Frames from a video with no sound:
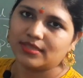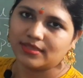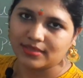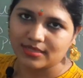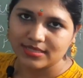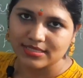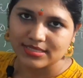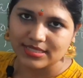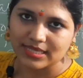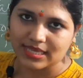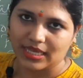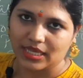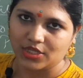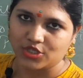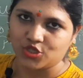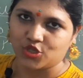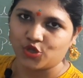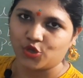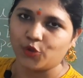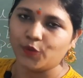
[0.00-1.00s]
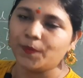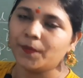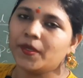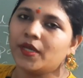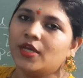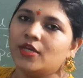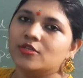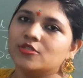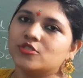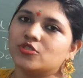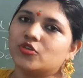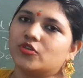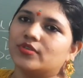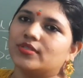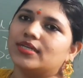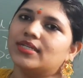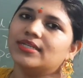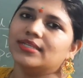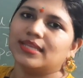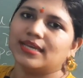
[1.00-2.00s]
in this age group, so
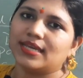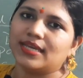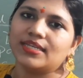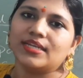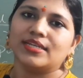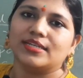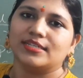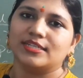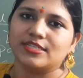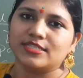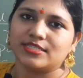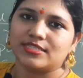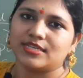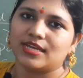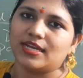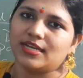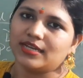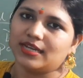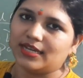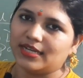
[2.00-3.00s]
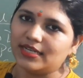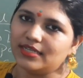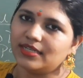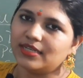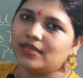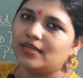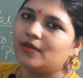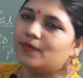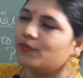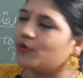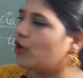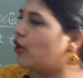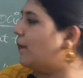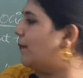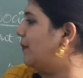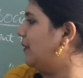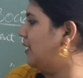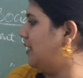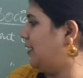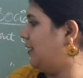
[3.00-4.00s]
that they can understand it
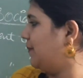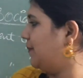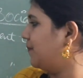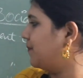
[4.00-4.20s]
properly